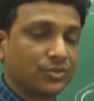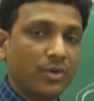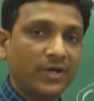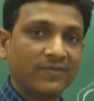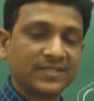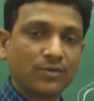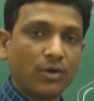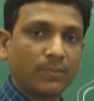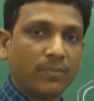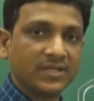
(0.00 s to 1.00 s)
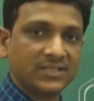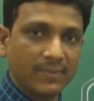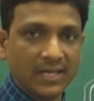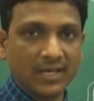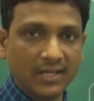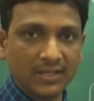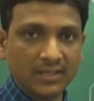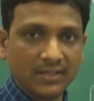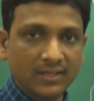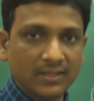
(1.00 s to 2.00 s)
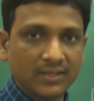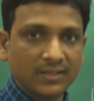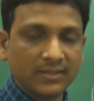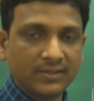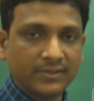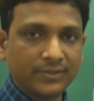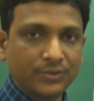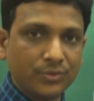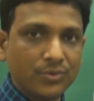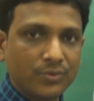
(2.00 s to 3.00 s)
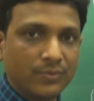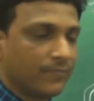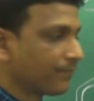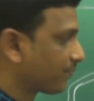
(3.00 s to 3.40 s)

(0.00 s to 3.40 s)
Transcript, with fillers: So it was not possible to